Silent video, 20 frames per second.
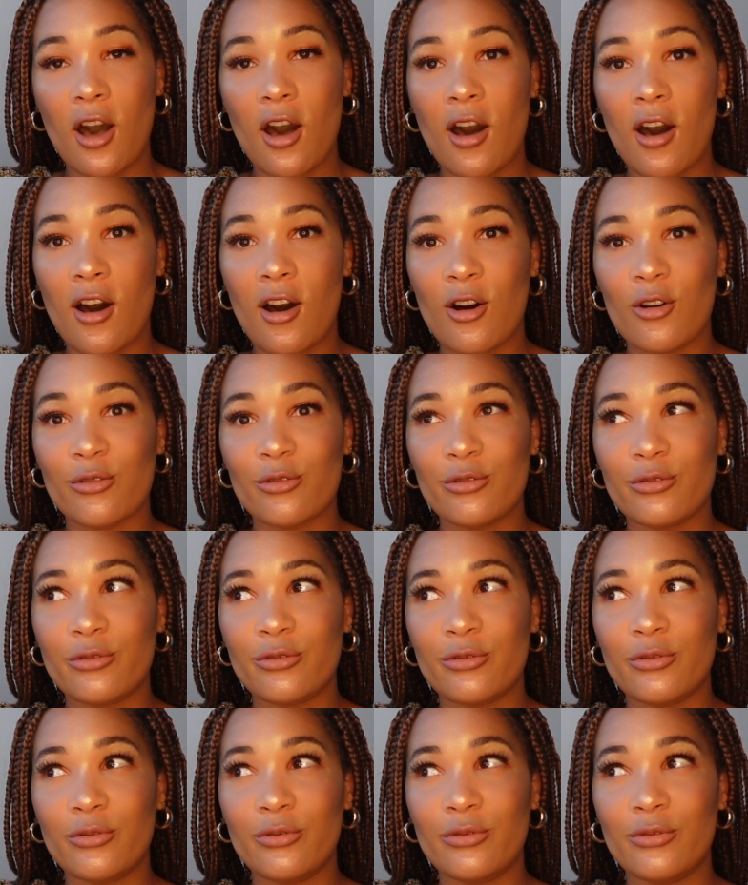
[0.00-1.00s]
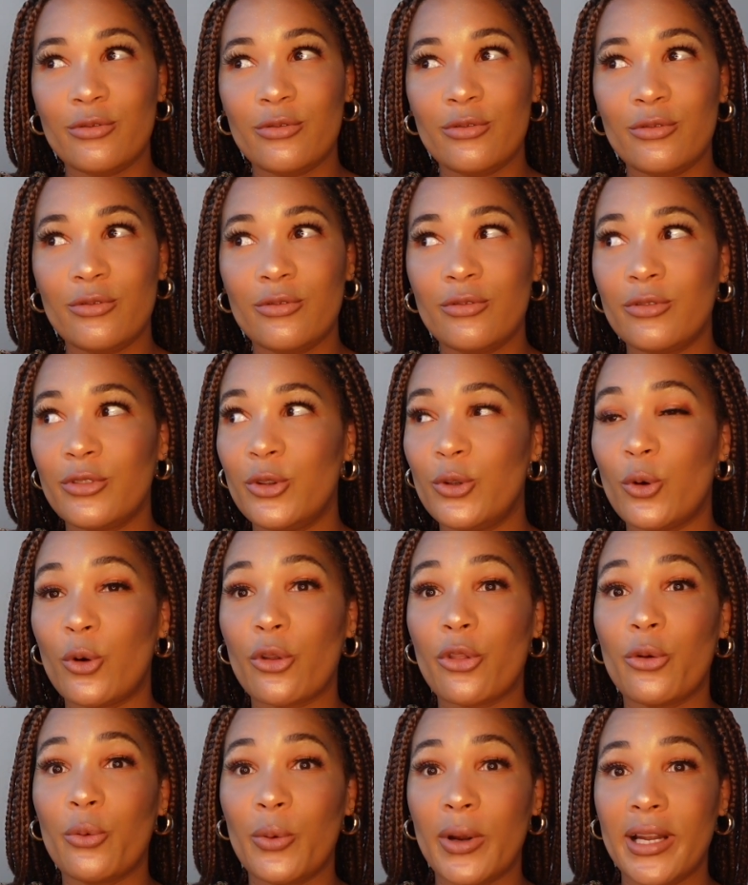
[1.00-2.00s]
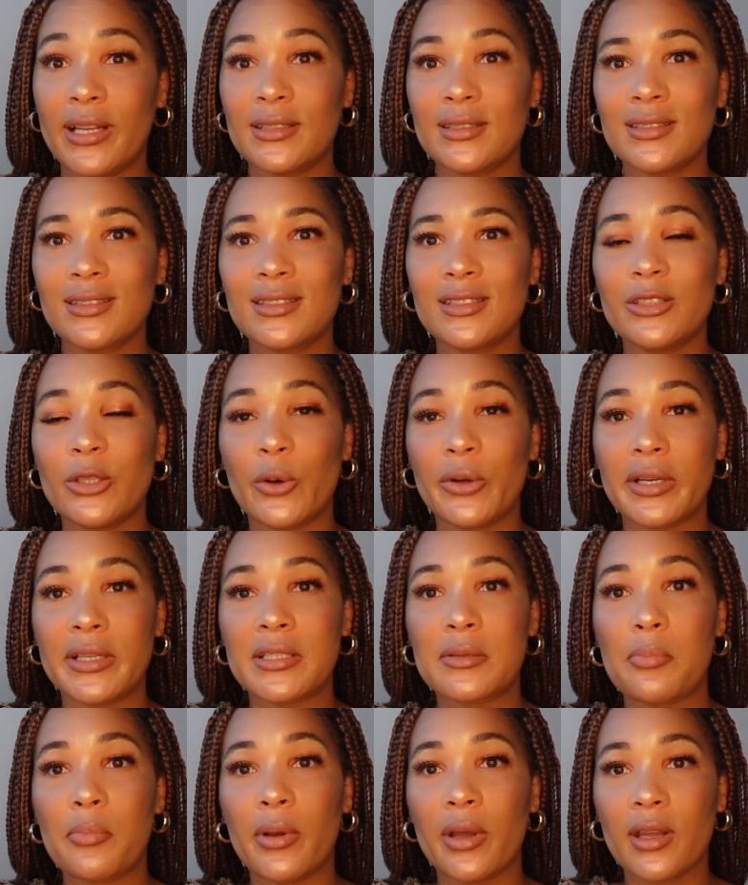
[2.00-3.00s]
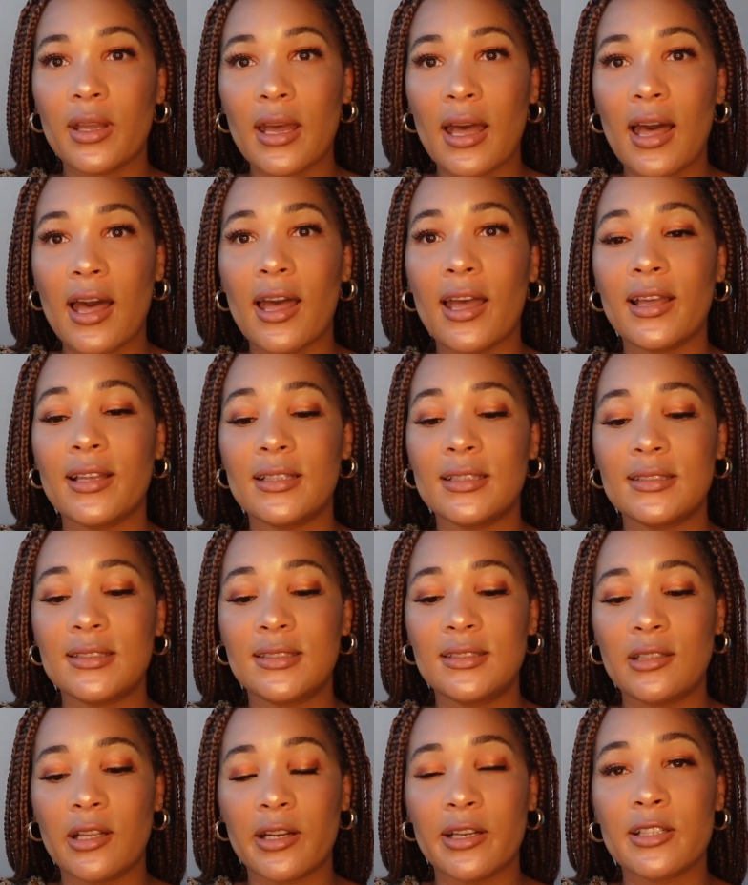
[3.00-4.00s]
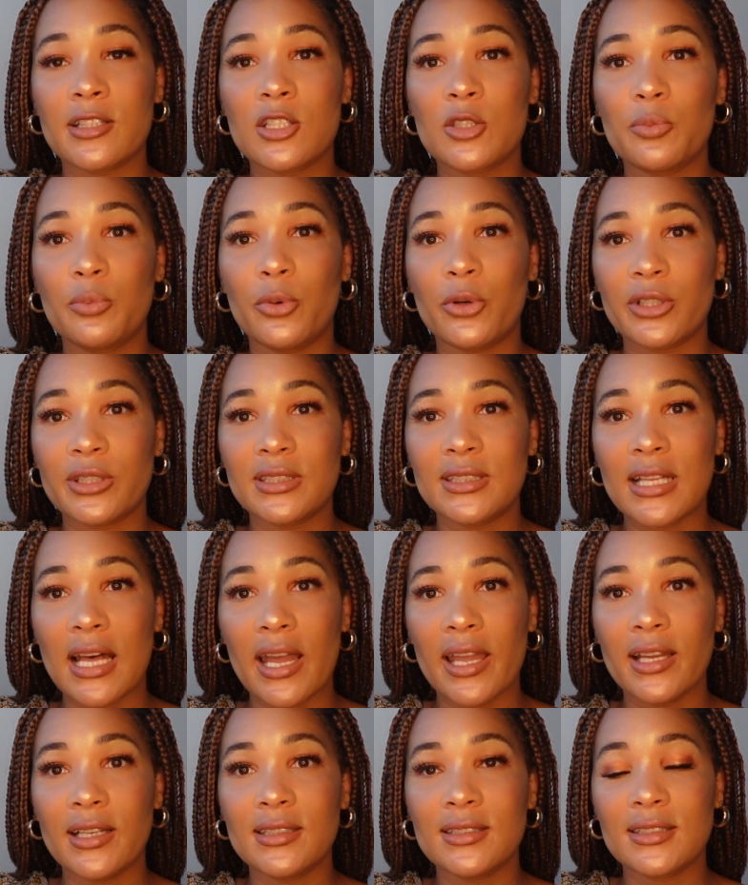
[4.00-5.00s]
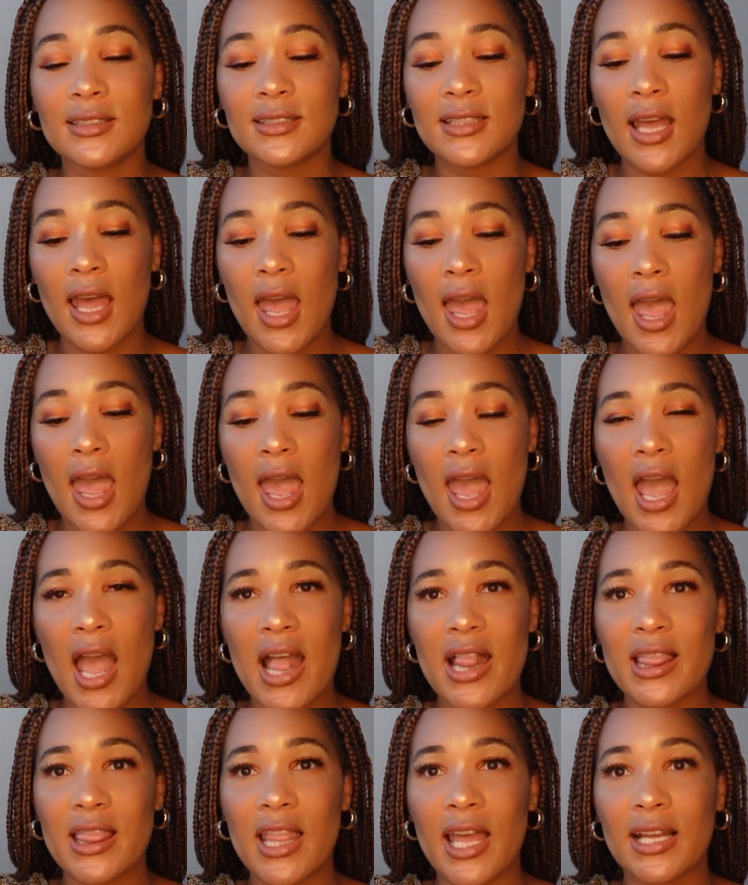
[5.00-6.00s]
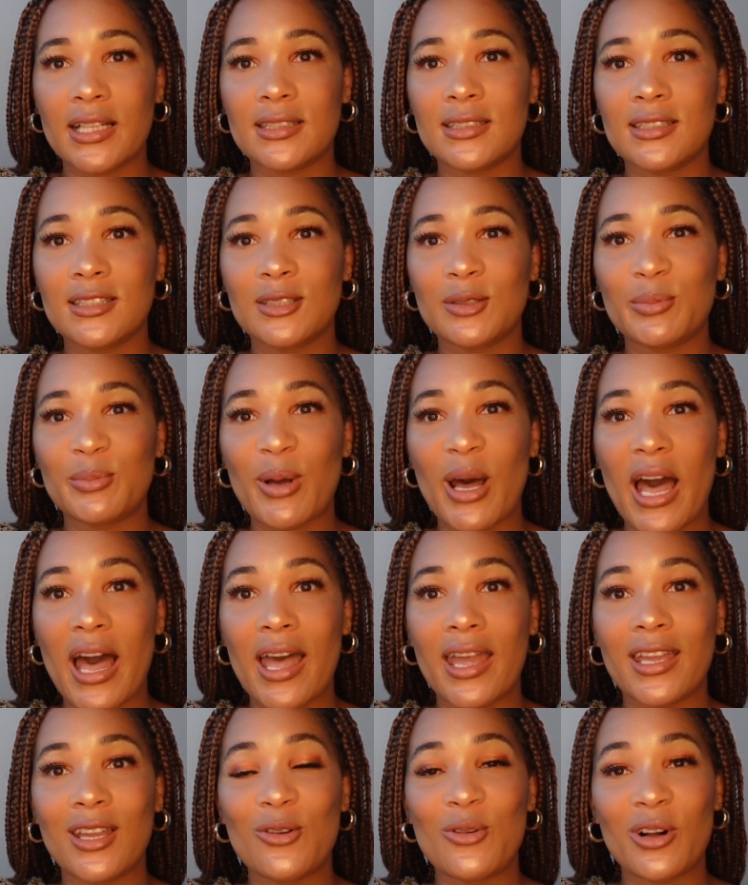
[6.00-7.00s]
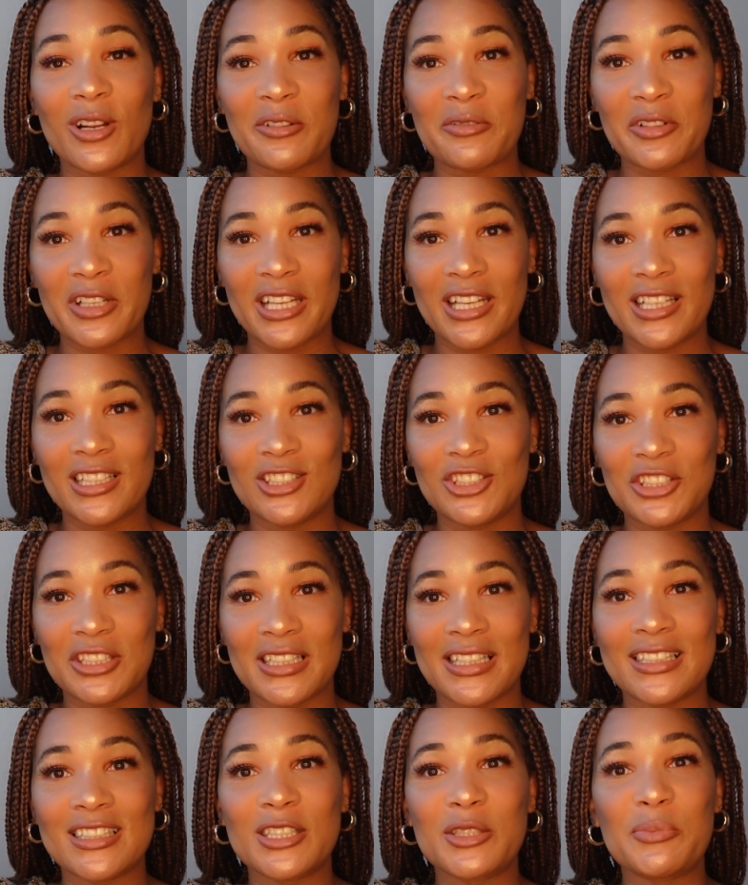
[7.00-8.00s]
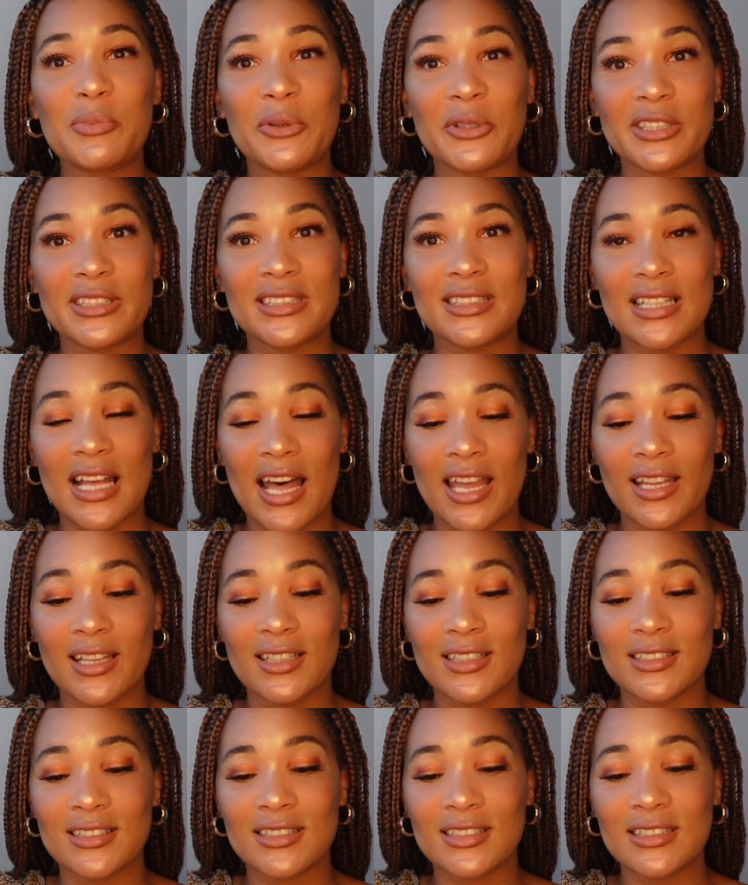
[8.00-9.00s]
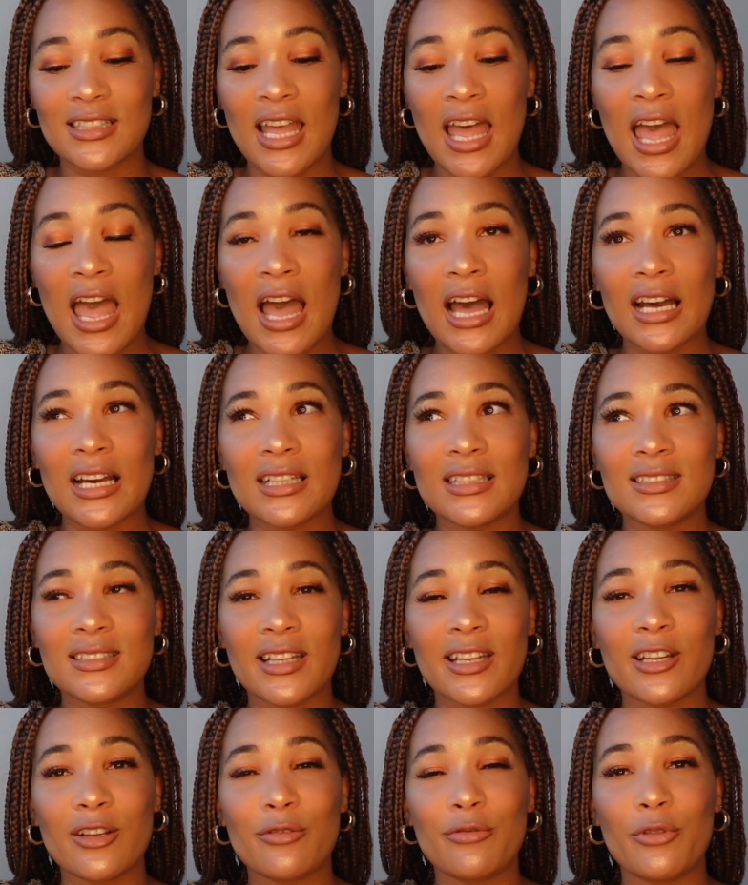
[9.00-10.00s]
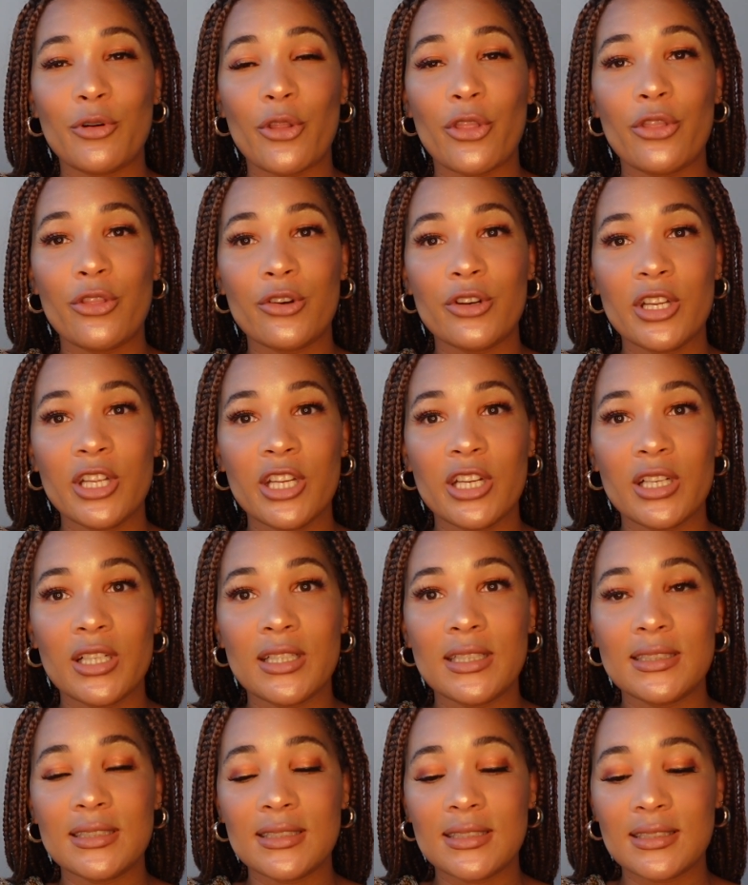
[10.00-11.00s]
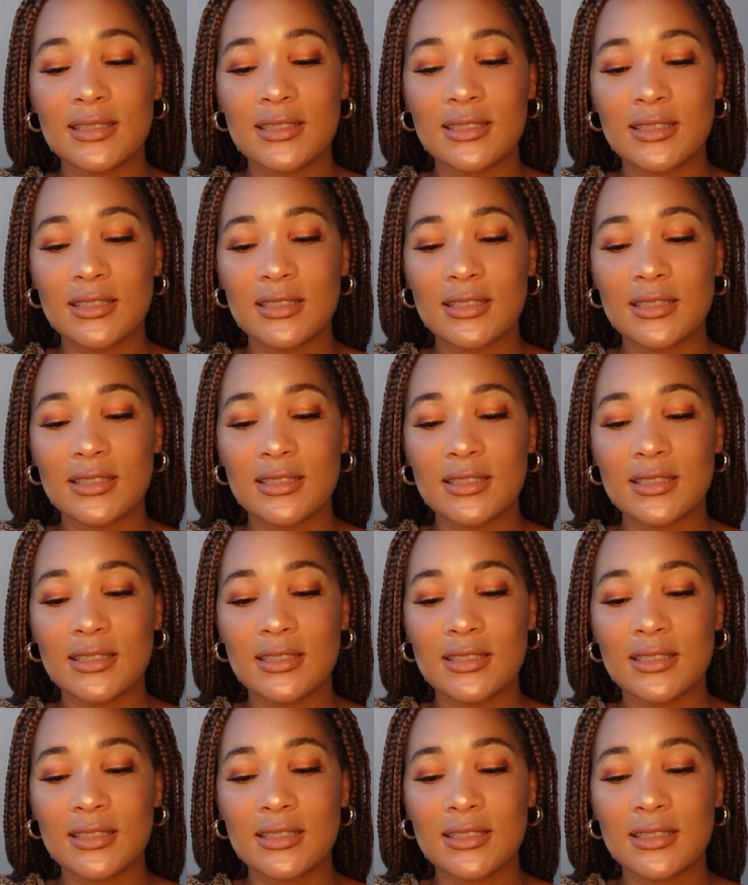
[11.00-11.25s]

of Northwest, known as BUC. I studied sports science, and that's my qualification, is sports science. I studied for 3 years.